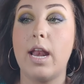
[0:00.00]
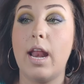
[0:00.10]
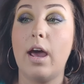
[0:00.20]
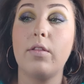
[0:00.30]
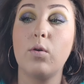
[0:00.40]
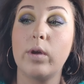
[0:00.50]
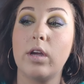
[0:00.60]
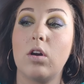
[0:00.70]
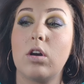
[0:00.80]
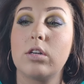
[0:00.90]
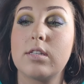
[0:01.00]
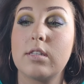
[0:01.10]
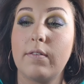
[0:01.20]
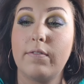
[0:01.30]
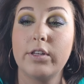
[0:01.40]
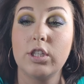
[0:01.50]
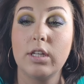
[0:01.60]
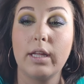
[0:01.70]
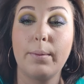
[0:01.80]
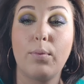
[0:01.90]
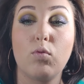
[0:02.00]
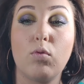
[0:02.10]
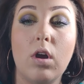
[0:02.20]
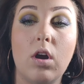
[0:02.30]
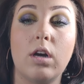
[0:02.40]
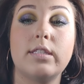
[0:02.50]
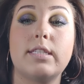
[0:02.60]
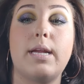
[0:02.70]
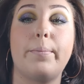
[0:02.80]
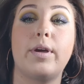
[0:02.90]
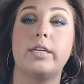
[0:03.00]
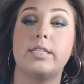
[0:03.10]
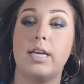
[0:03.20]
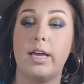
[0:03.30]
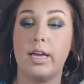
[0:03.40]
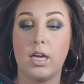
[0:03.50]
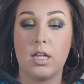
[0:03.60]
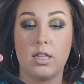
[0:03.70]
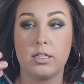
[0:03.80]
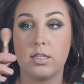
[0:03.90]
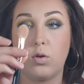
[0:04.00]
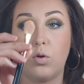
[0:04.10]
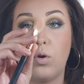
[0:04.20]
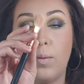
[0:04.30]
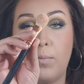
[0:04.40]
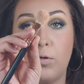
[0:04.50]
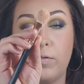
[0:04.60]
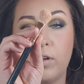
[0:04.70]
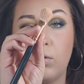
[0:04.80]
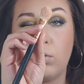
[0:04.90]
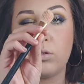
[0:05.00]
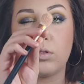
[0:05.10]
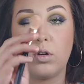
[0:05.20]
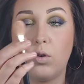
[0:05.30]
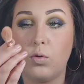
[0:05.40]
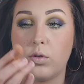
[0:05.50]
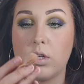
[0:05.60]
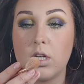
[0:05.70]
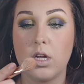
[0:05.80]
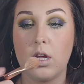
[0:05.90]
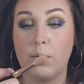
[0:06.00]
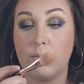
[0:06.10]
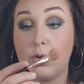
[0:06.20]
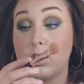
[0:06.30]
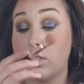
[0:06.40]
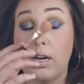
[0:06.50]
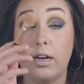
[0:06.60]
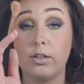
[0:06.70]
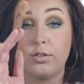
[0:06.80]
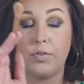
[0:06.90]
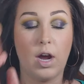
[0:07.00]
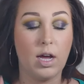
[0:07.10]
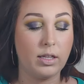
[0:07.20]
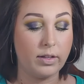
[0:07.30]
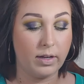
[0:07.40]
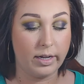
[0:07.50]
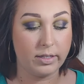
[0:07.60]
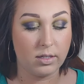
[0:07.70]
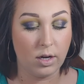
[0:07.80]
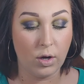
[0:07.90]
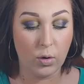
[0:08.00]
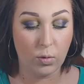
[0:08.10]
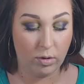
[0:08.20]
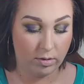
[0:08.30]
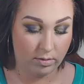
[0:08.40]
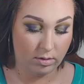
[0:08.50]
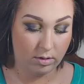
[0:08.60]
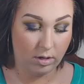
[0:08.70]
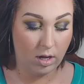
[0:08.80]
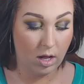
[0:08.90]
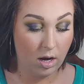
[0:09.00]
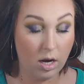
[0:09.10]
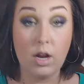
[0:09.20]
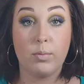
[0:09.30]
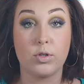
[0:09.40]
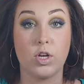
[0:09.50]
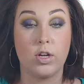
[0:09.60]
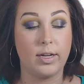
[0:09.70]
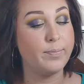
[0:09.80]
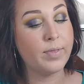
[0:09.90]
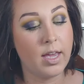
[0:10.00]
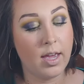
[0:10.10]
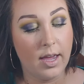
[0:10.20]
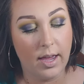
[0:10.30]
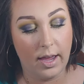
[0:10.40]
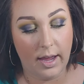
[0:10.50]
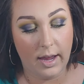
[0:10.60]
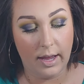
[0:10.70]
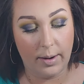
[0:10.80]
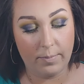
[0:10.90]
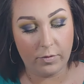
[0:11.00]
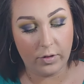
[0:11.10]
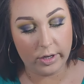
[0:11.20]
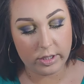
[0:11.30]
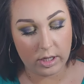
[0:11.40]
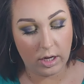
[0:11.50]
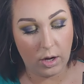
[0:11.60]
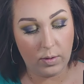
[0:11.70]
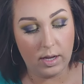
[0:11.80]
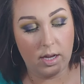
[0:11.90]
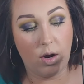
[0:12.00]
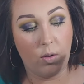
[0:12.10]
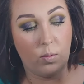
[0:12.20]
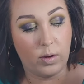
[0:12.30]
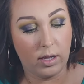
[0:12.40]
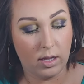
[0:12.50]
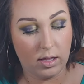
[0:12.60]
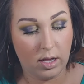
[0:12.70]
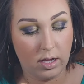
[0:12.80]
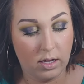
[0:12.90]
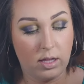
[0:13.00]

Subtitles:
Now that we are sufficiently bronzed, I'm gonna take this little Morphe Rose Gold brush that I use for highlight that has no numbers on it. And I'm first gonna go in with